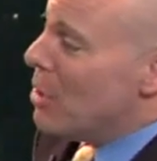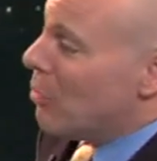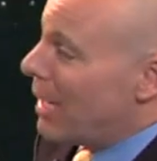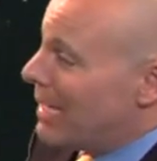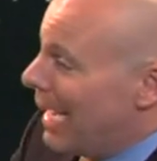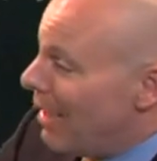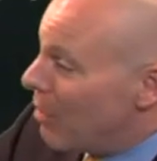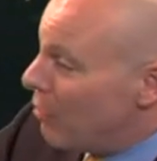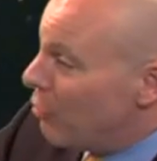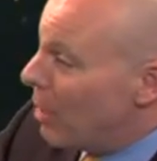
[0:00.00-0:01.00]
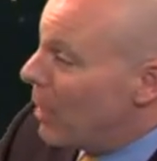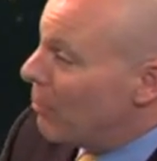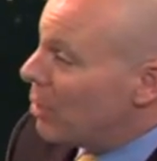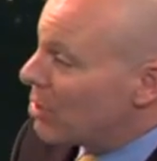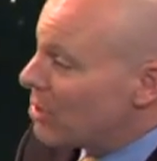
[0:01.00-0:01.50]
Right now, from
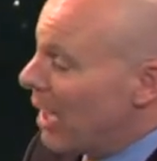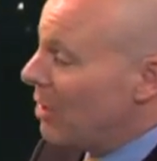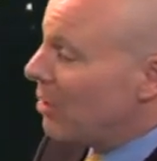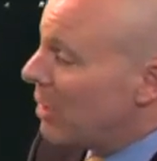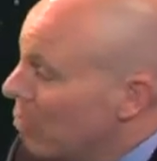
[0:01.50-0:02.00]
Brookside, looking